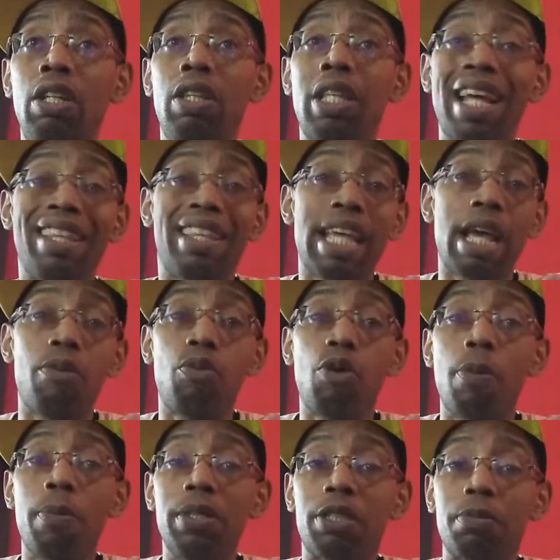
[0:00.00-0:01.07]
that that
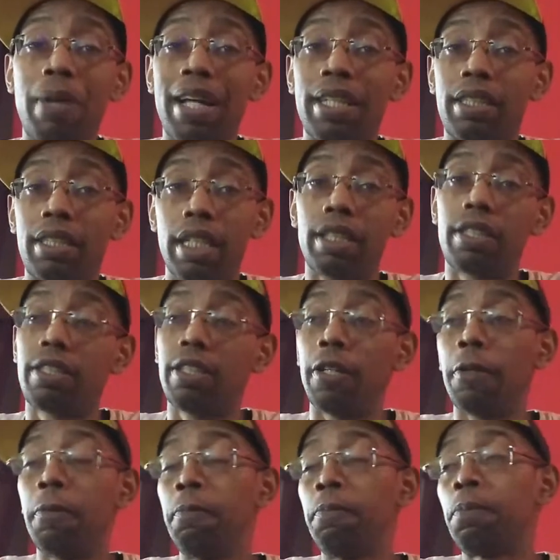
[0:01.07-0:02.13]
woman's my
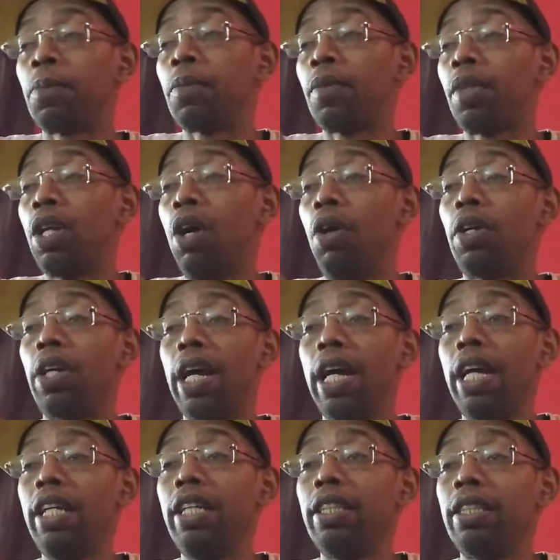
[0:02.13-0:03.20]
sister.
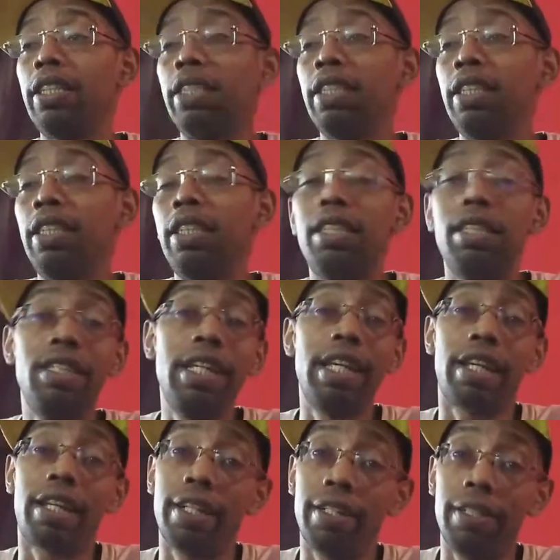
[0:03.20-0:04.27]
Okay?
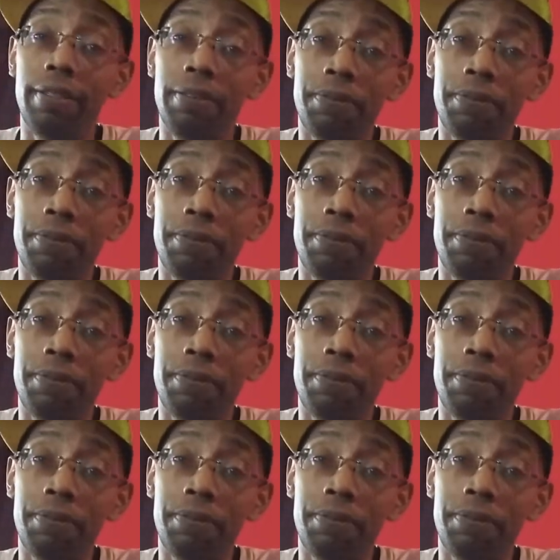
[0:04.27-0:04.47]
Nigga.